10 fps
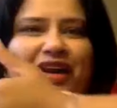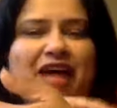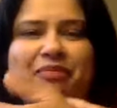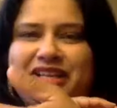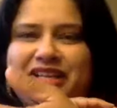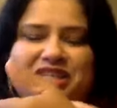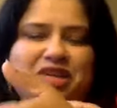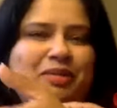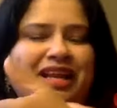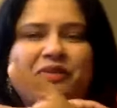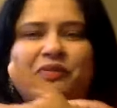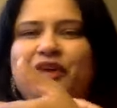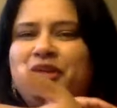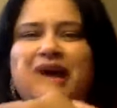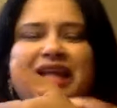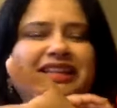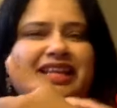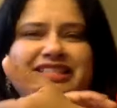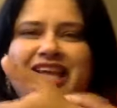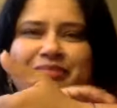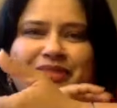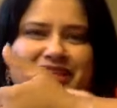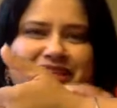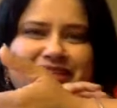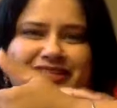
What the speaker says: happens, no matter what bad things happen.